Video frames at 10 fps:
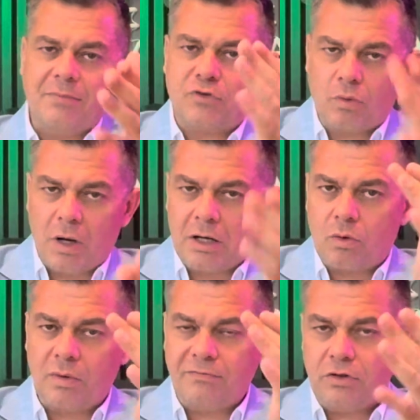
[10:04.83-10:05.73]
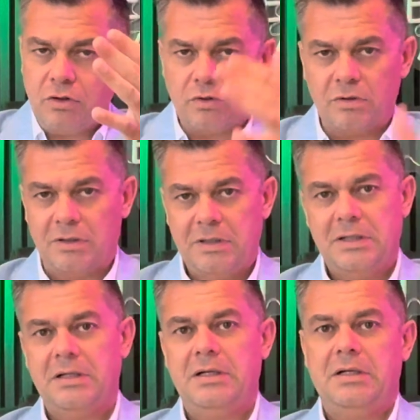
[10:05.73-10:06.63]
to work with you.
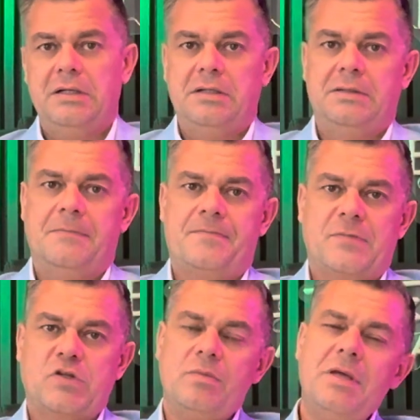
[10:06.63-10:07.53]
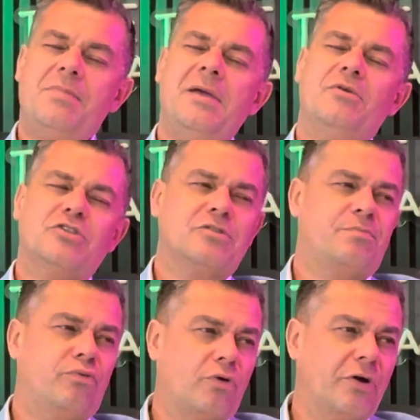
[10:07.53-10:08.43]
Too many people are
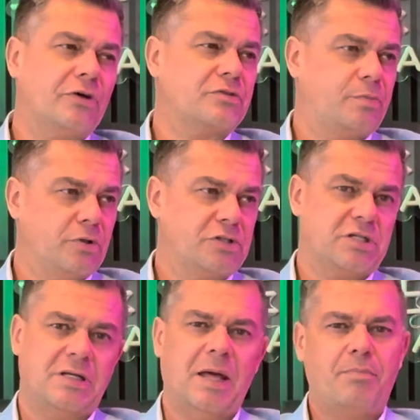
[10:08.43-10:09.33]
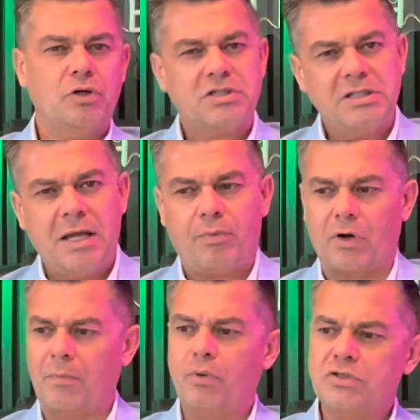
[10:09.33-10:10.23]
just product pushing. They're pushing their
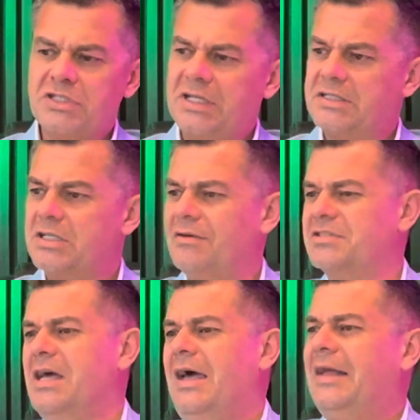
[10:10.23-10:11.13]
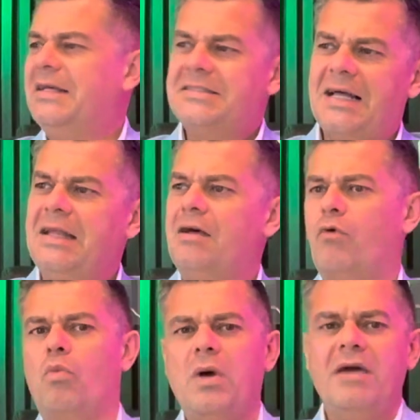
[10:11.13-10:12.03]
product, pushing their service, and they're telling
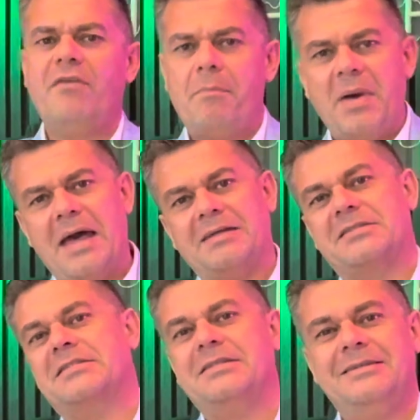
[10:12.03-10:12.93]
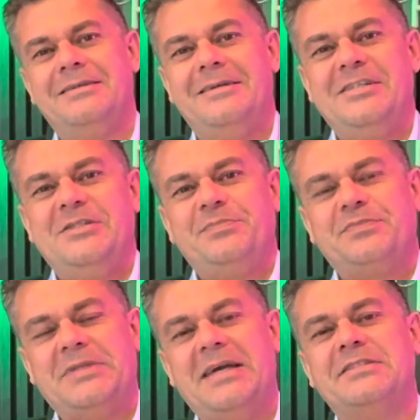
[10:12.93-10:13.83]
everyone, we're the best.
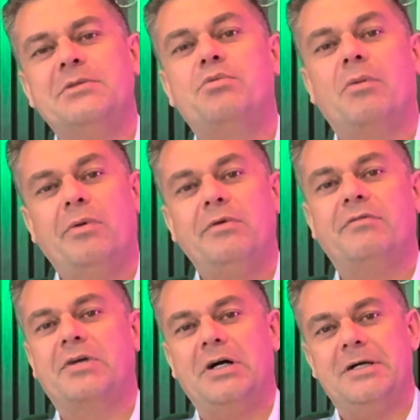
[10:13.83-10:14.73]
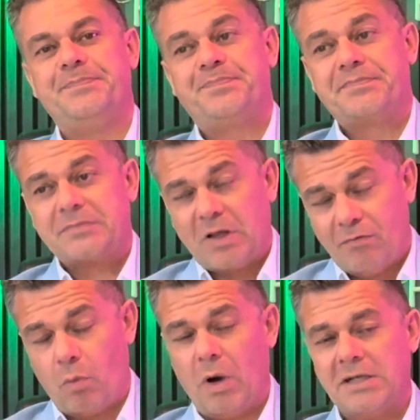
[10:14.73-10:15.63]
But here's the problem you've got.
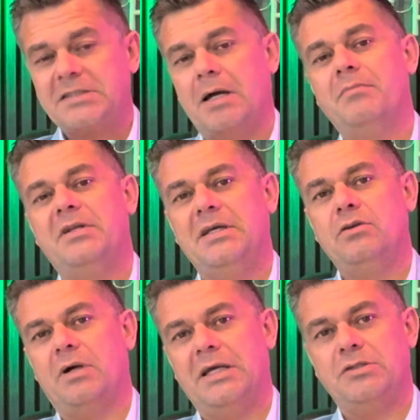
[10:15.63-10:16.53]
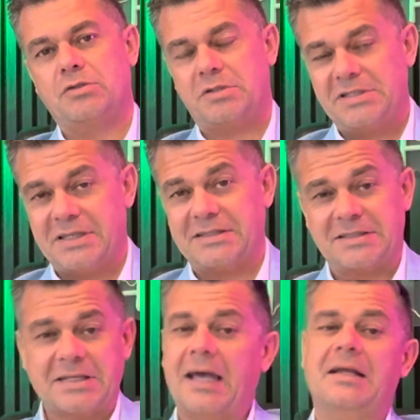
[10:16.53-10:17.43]
The worst company in your industry says
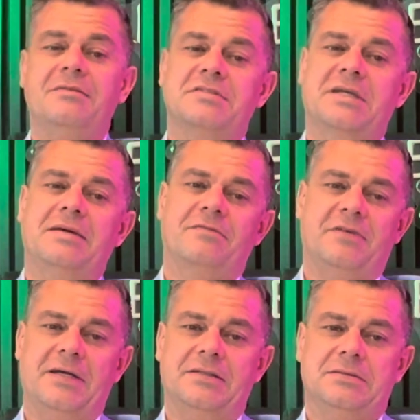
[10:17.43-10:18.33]
exactly the same thing.